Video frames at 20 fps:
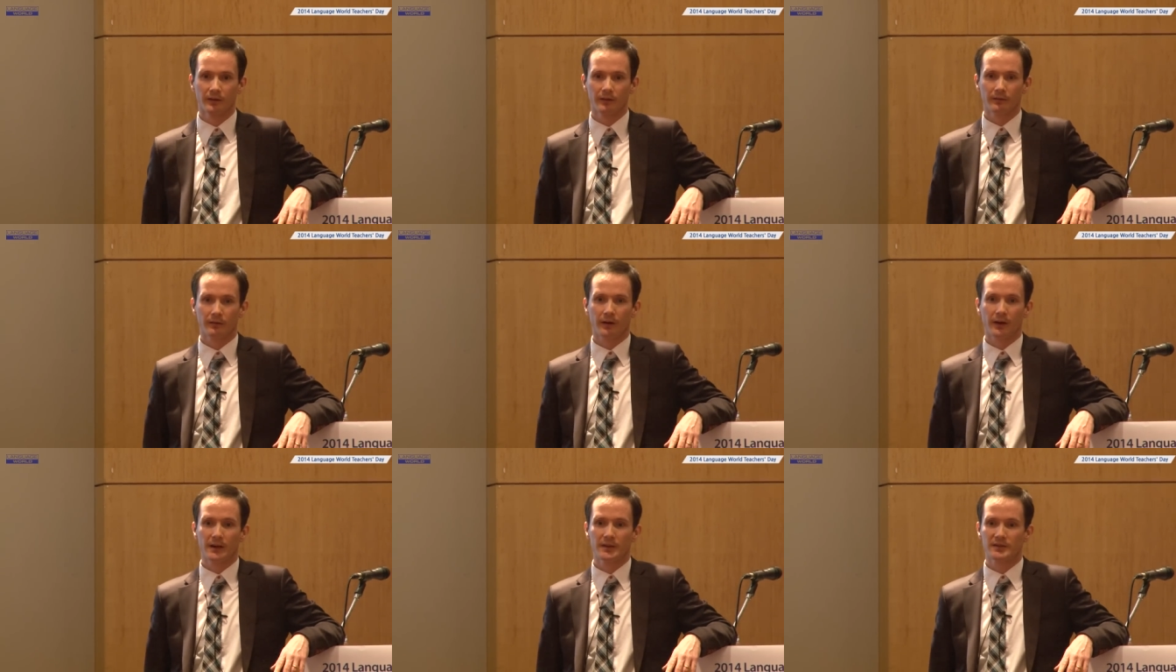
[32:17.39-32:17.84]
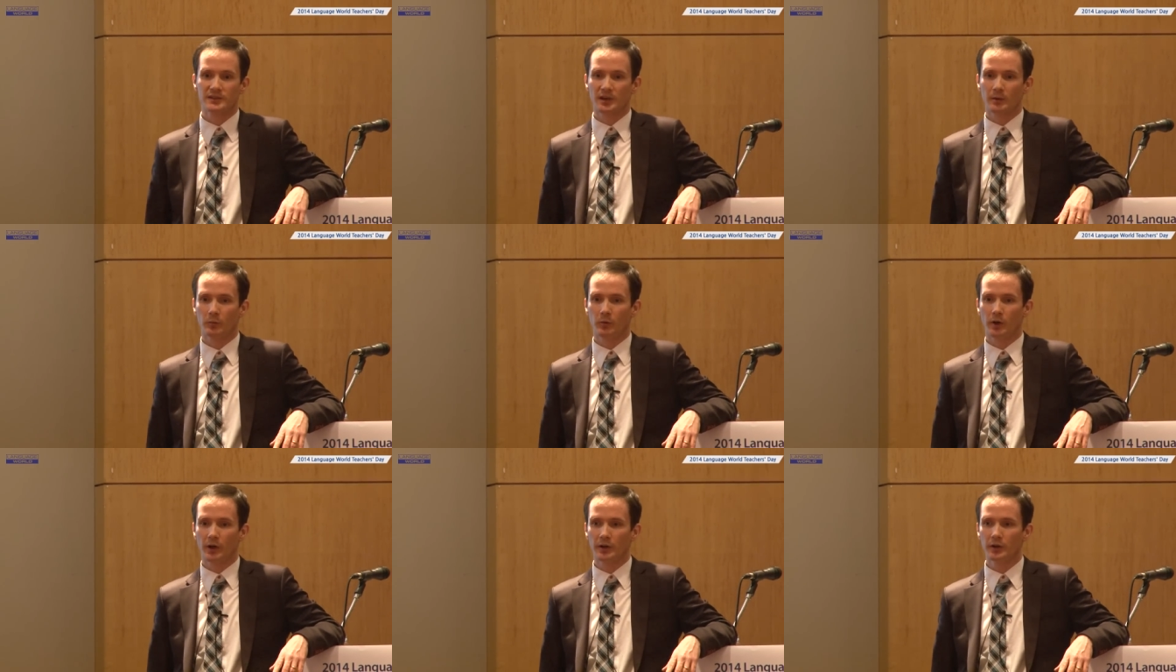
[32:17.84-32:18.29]
Find
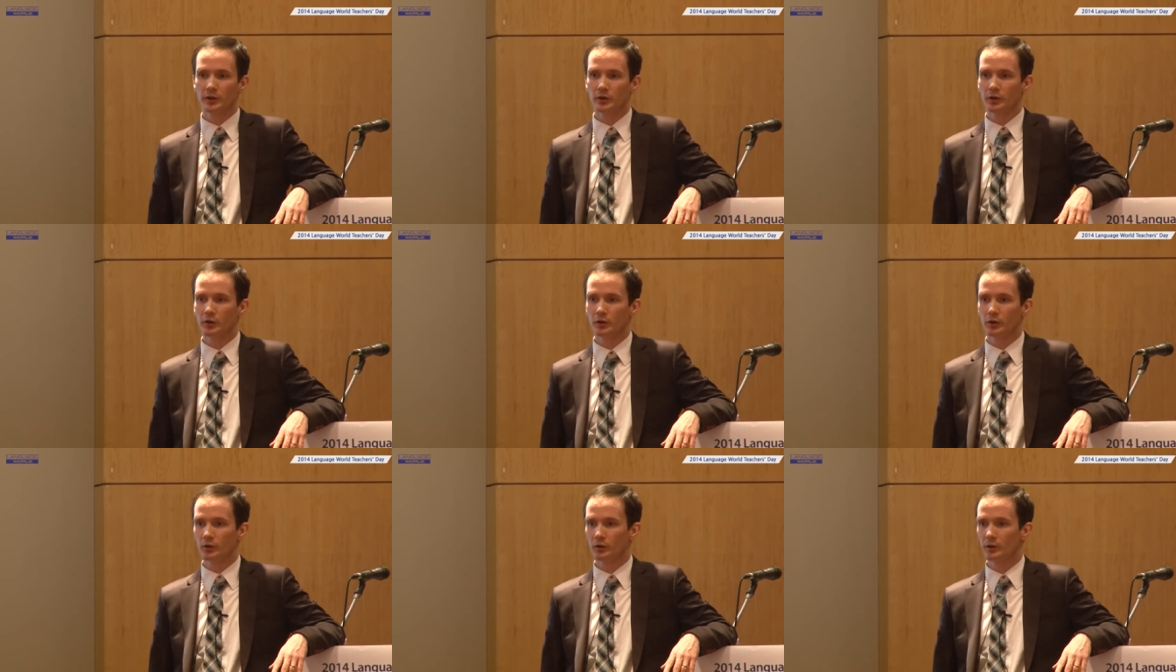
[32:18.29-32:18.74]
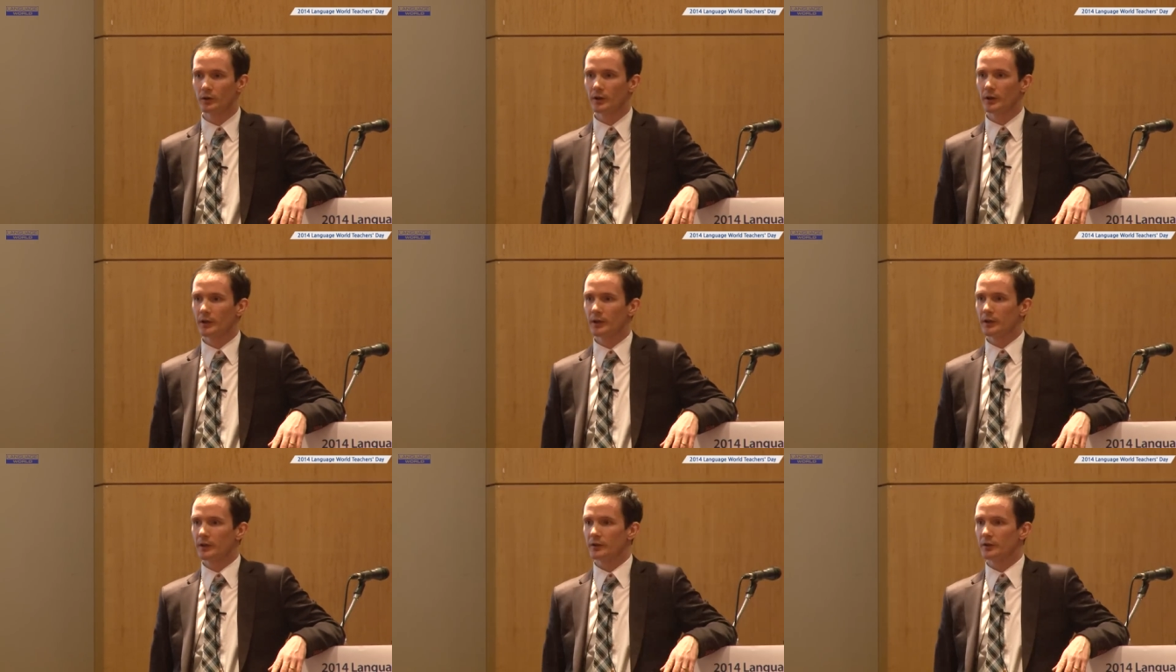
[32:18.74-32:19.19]
someone who
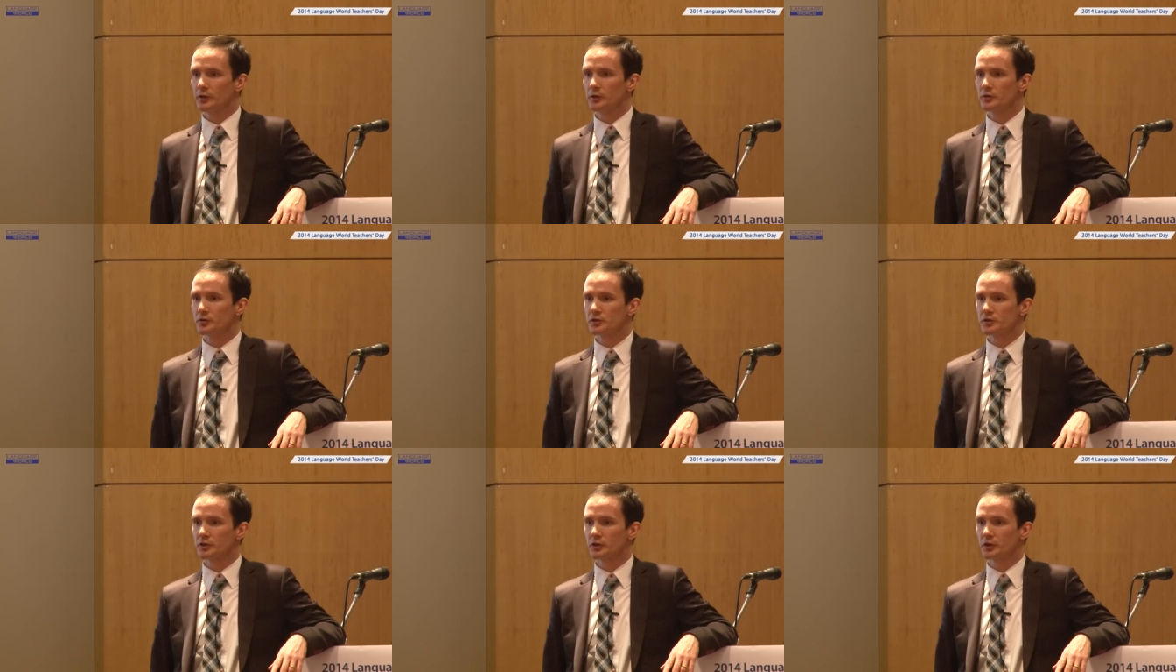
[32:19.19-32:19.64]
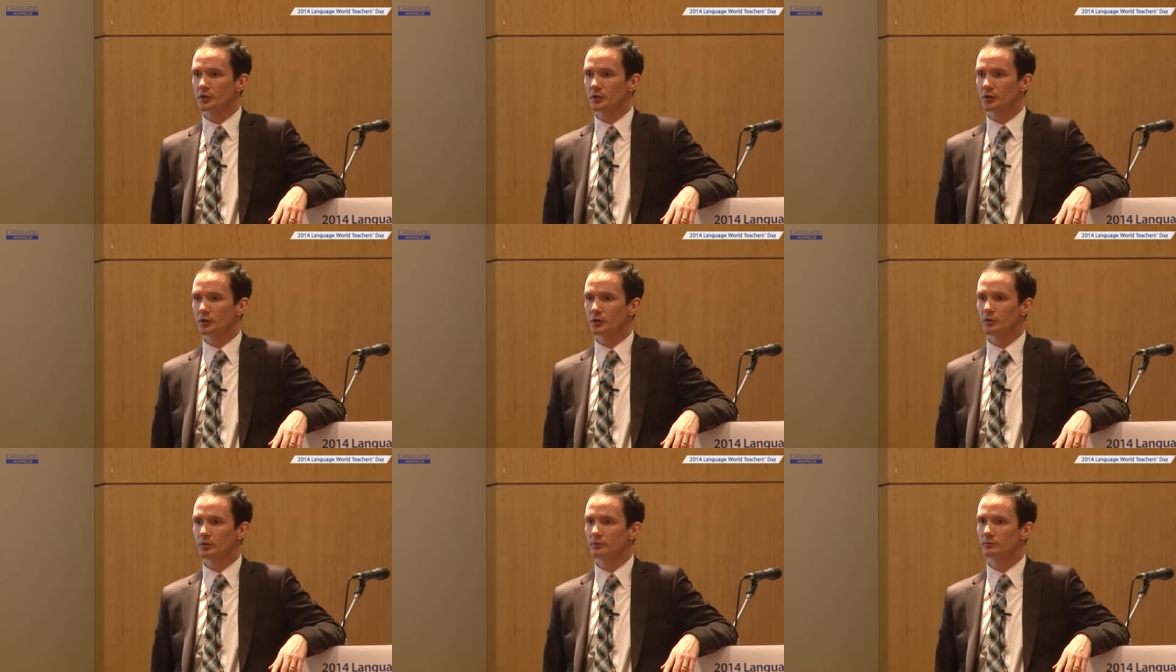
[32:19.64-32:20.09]
used
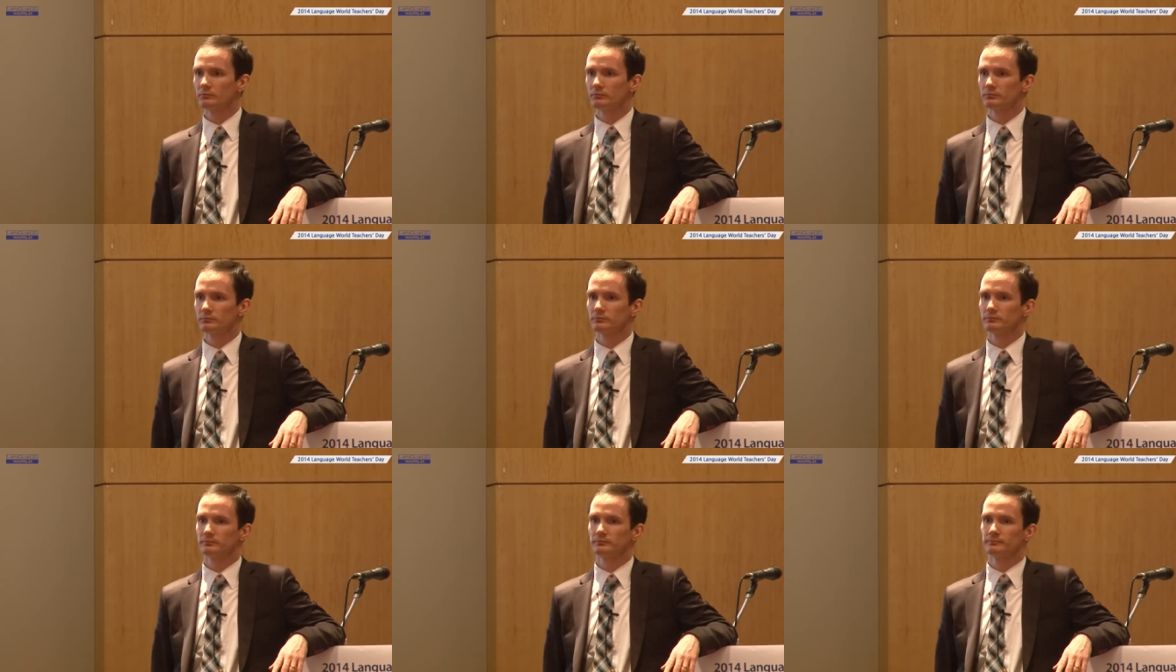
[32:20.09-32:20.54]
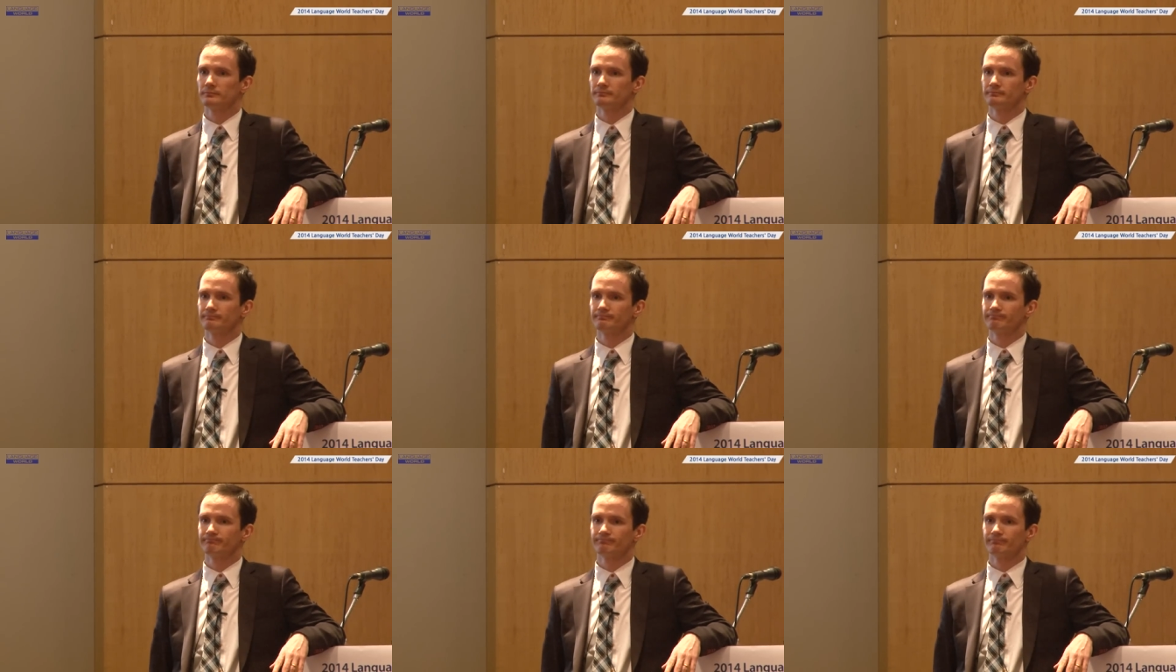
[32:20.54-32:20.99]
to
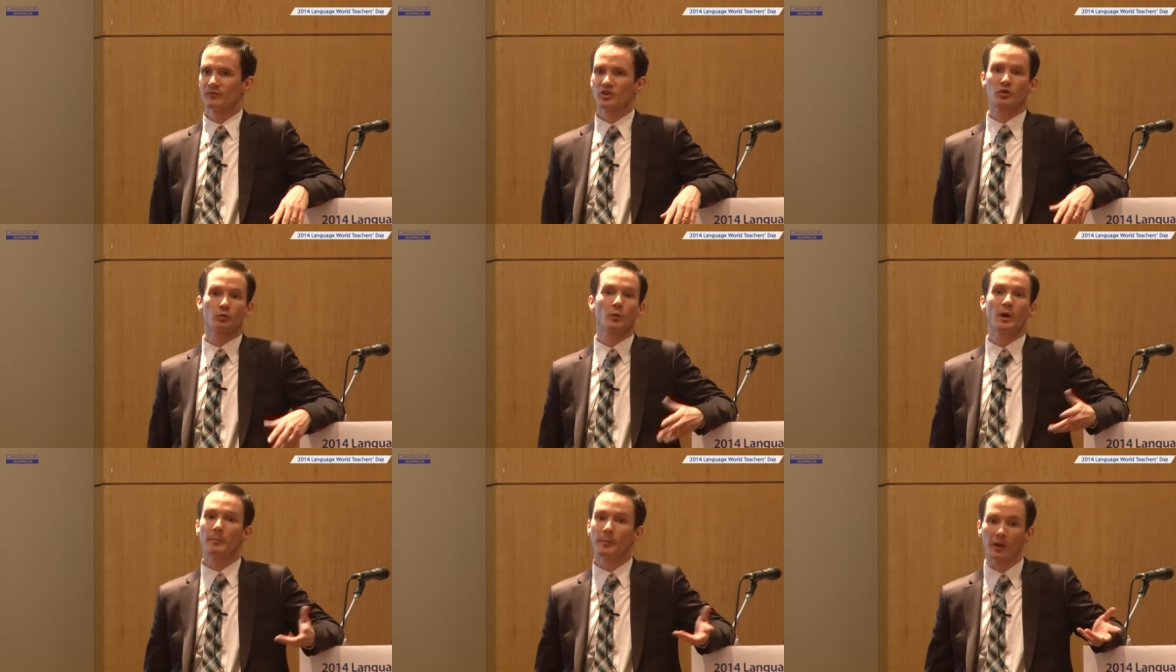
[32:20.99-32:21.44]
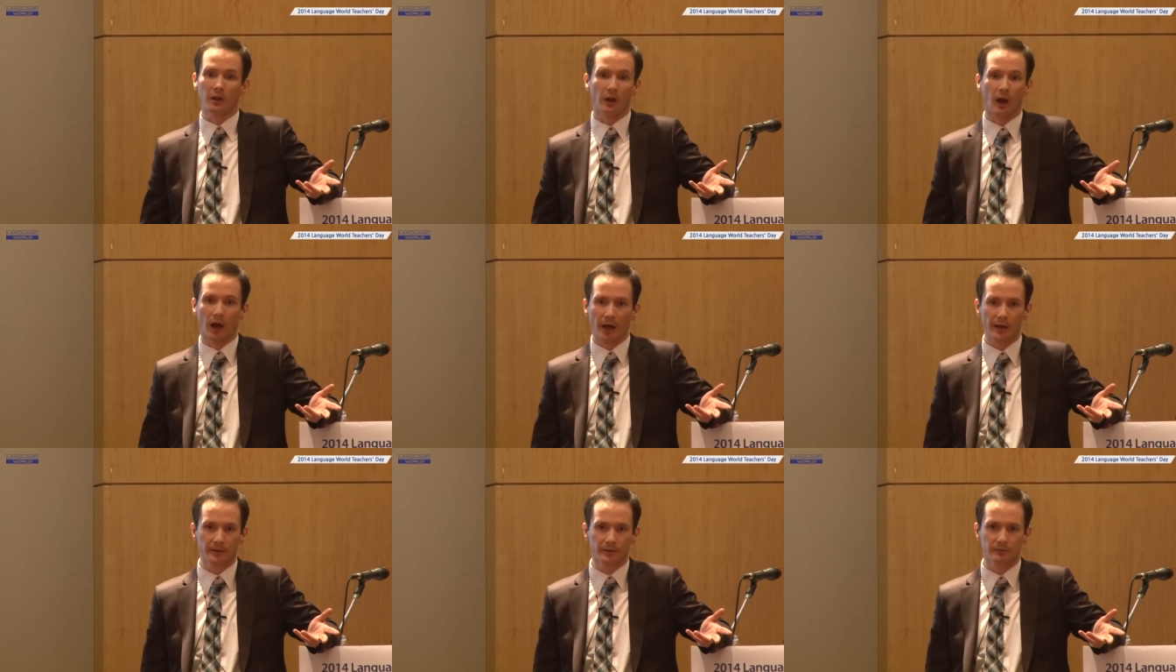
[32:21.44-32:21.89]
swim a
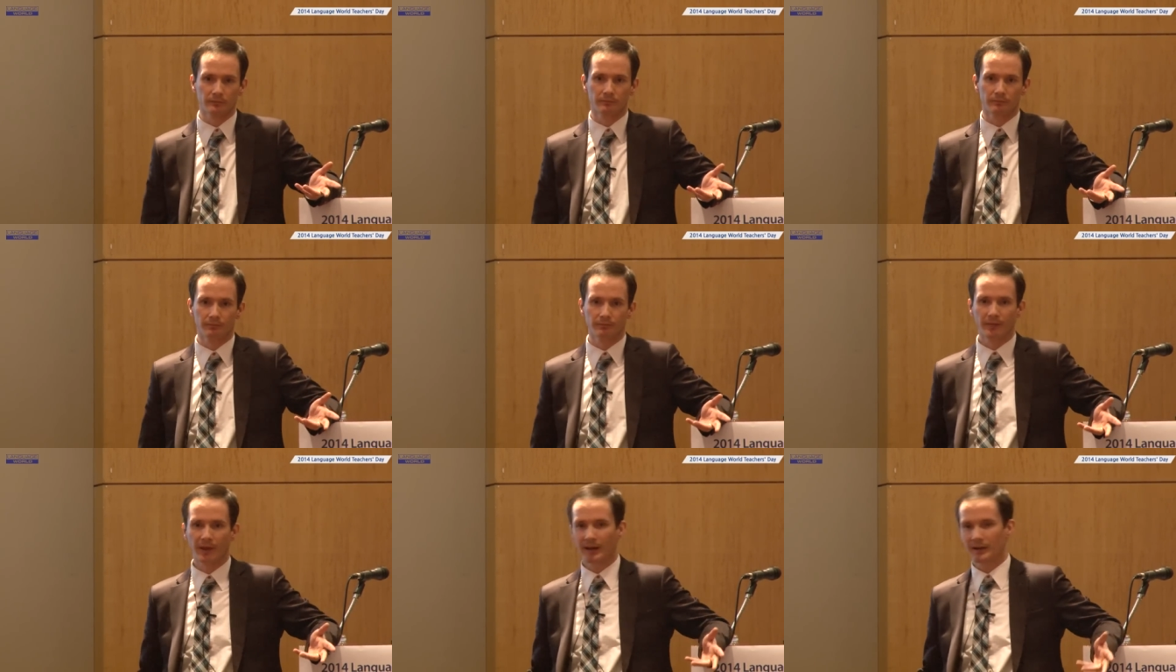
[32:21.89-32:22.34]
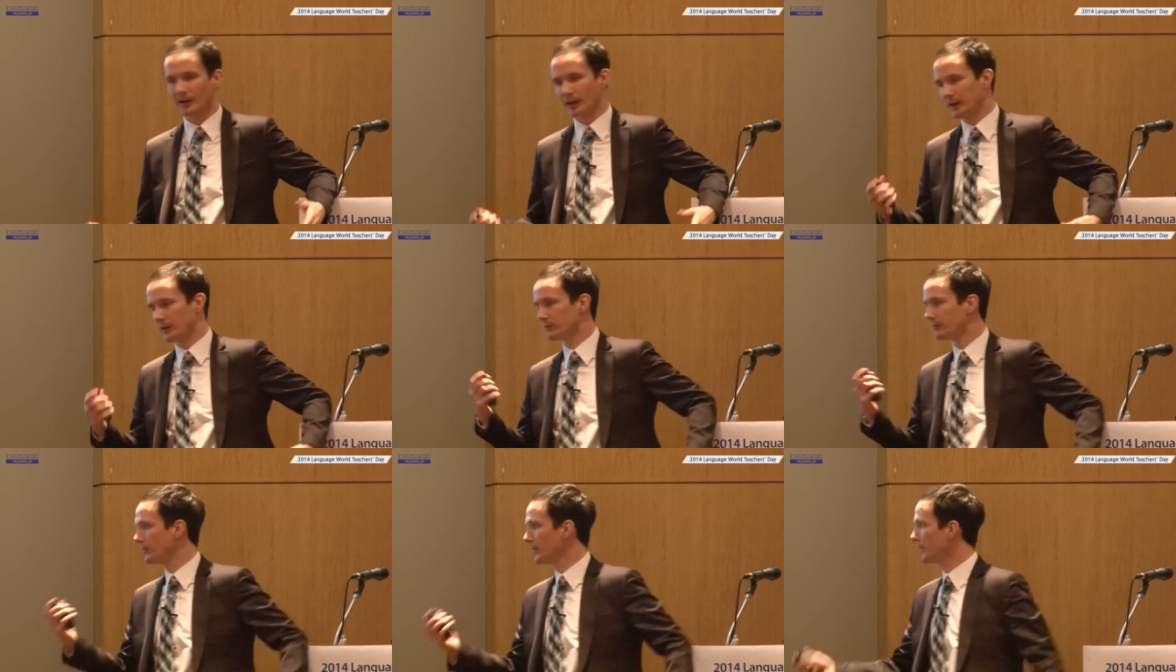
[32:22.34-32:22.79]
lot. That
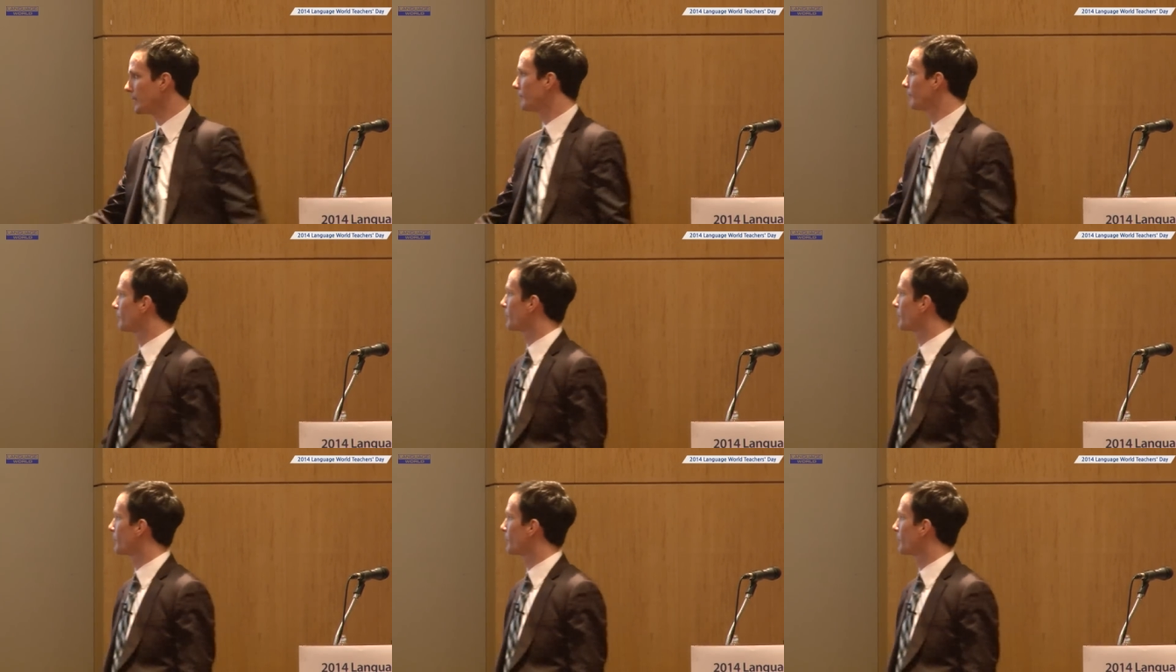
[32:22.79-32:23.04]
kind of thing.